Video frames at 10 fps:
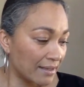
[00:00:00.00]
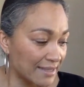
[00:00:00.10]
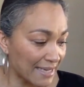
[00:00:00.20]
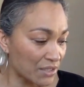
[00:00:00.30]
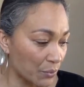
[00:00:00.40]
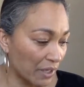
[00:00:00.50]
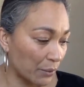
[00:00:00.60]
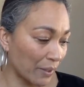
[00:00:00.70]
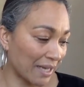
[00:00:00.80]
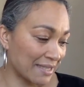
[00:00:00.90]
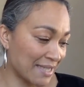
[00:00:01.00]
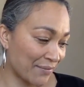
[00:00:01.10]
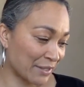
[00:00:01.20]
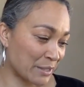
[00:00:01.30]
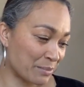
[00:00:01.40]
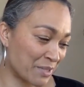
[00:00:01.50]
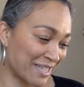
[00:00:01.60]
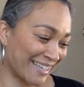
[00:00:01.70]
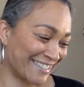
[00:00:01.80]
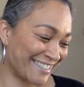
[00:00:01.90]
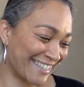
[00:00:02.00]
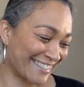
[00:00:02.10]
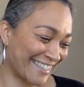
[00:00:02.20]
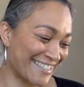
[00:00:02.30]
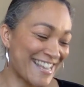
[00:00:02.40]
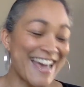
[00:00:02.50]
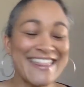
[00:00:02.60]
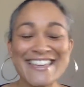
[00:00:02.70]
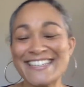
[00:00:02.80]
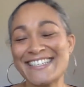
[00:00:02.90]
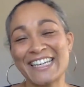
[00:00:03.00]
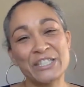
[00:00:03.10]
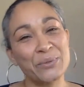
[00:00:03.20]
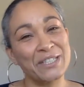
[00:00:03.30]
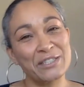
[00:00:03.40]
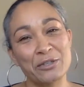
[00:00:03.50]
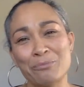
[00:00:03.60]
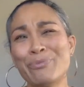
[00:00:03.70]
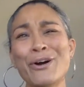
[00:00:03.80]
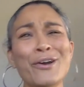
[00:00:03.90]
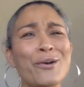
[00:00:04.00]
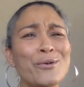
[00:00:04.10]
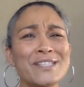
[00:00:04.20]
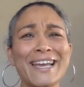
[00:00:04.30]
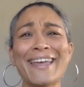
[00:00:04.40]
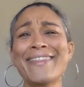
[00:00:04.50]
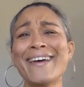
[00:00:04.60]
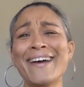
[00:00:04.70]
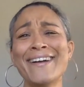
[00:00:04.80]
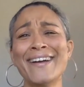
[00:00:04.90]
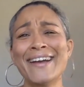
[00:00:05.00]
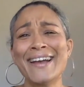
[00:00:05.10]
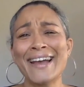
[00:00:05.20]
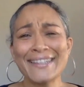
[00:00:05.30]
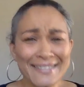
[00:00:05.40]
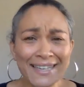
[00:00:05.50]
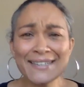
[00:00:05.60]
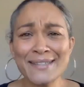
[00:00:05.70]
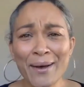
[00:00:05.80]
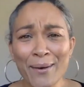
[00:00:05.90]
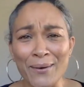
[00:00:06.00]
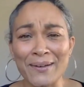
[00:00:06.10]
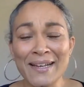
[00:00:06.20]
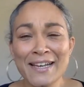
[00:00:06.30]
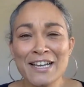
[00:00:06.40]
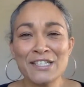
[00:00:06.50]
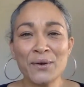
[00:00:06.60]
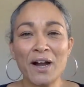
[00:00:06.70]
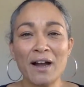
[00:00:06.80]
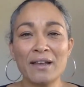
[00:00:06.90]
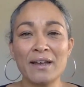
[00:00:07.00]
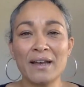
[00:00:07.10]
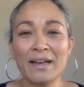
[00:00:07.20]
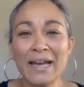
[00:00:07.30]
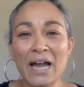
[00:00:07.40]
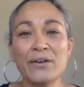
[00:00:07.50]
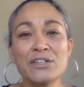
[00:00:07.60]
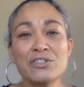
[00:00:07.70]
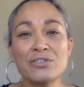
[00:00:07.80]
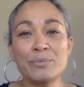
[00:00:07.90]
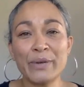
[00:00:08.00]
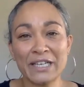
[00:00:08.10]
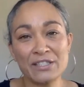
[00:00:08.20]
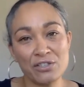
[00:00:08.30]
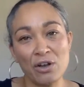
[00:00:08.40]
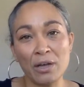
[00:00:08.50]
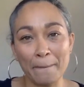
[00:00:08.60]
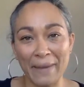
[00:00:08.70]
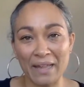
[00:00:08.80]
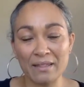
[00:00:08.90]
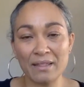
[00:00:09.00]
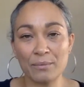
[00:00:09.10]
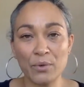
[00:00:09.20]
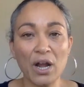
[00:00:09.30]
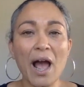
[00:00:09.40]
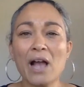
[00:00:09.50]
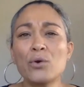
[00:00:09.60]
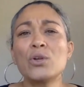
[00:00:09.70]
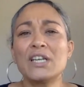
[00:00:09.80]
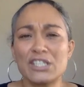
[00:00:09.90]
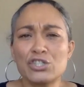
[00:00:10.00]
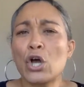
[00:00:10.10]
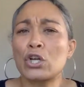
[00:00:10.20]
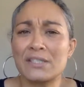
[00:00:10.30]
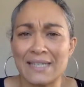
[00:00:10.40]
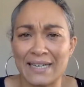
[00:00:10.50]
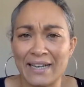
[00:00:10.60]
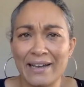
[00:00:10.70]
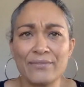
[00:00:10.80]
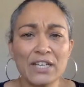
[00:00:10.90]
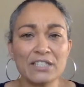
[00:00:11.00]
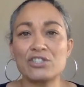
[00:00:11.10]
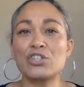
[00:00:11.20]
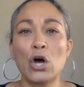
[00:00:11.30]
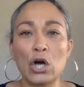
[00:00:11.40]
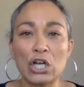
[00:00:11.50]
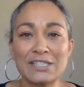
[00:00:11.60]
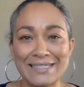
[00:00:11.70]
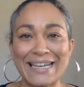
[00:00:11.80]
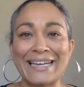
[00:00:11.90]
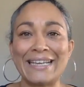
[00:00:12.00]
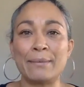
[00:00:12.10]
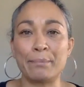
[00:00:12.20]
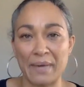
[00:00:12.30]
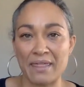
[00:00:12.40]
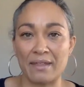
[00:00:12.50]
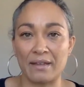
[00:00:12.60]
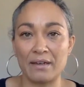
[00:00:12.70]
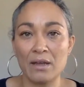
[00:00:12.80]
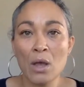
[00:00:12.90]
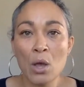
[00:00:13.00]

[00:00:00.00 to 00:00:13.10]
Day 21 is having some singing techniques. And then day 22, put it all together and sing a song. So I encourage you to pick a song a month. What I call it a song study. I have like a song study method